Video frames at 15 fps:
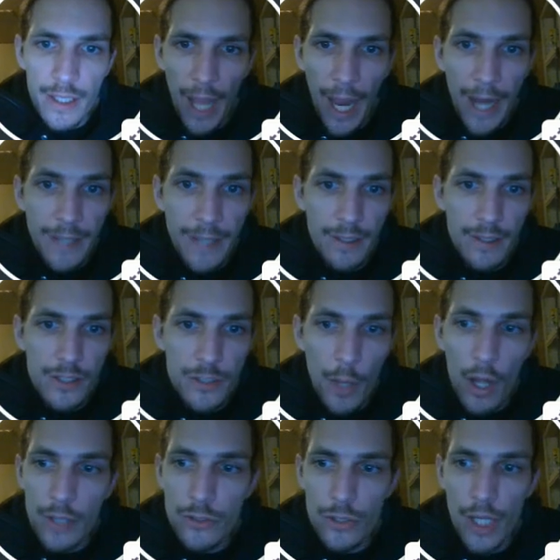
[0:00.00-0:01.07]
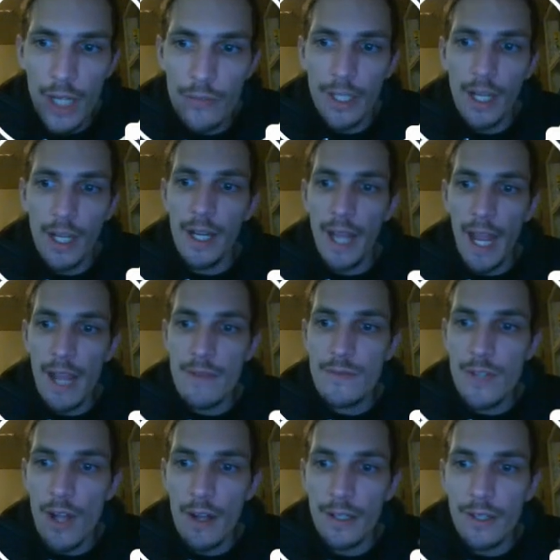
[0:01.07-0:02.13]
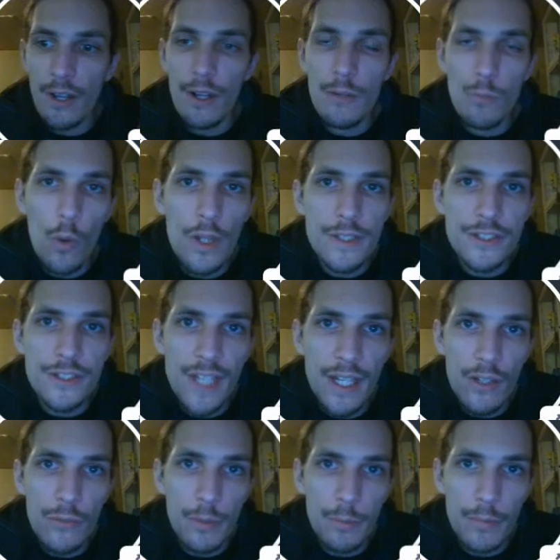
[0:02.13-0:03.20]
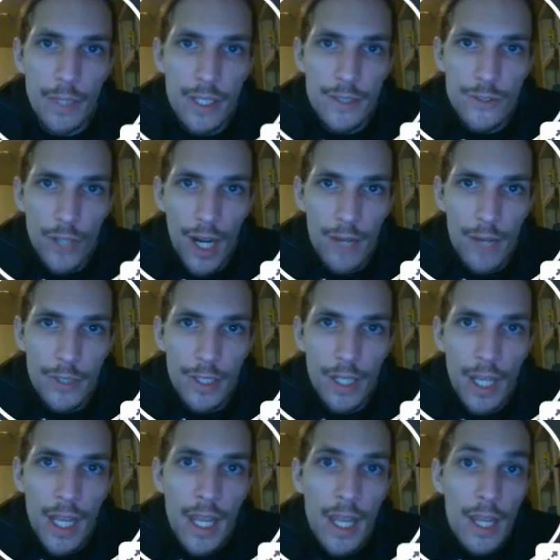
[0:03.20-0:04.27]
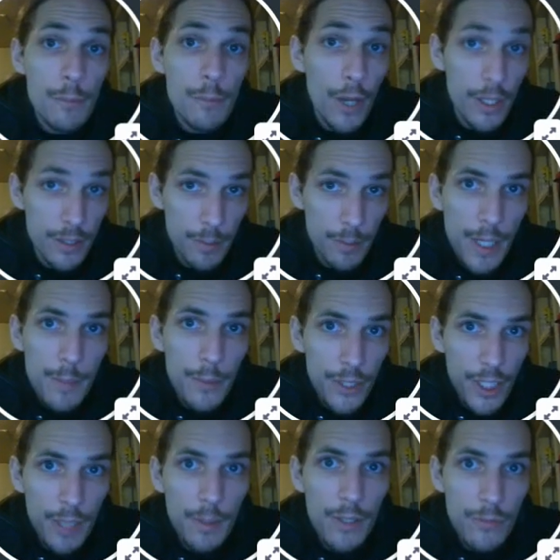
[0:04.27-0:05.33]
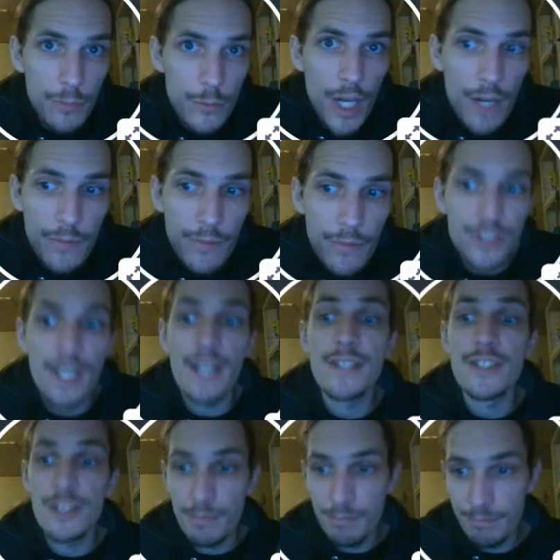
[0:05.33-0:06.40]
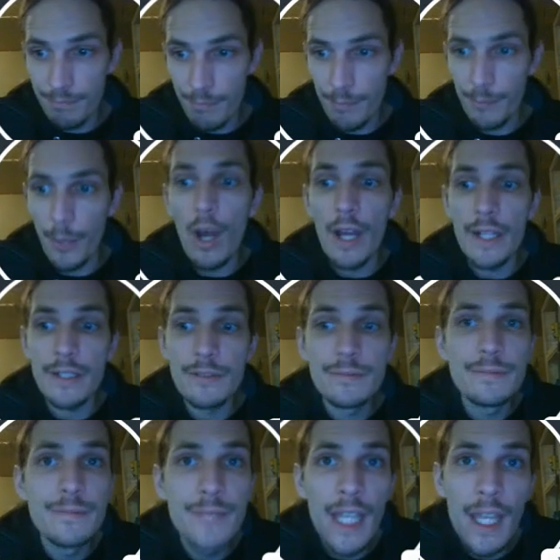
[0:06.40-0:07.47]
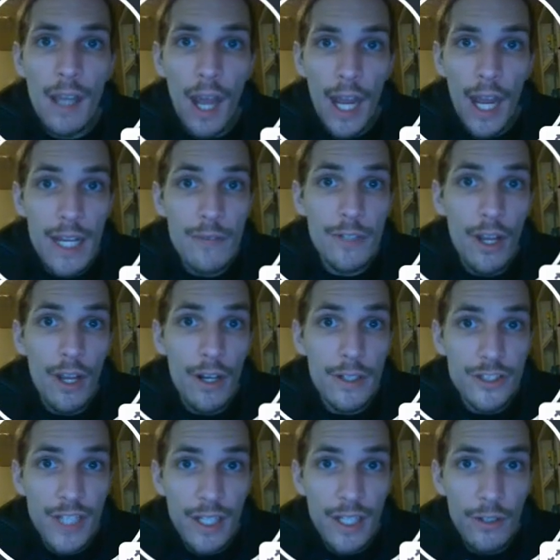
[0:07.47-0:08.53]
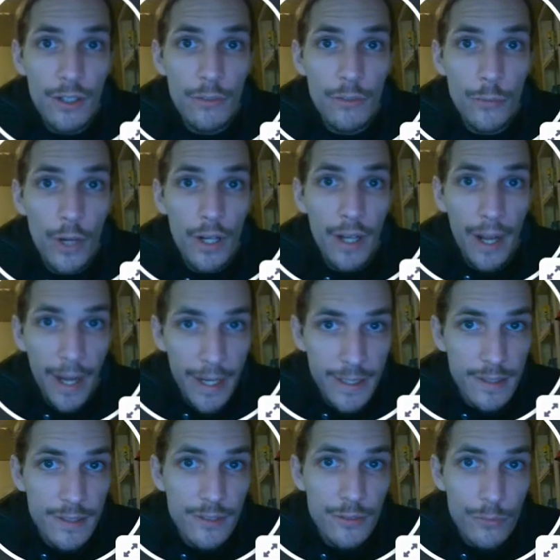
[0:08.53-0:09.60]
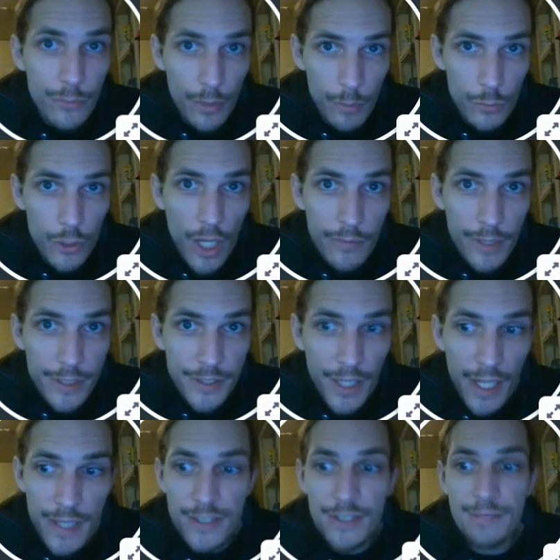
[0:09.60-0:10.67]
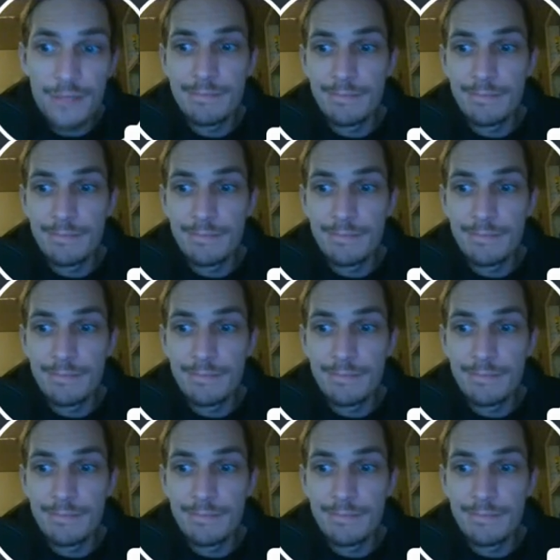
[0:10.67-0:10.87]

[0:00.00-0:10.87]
acted as bot traffic. I have not gone one sale from his traffic. But the people that came in from Traffic Zest bought. I even got a sale on the front end from Traffic Zest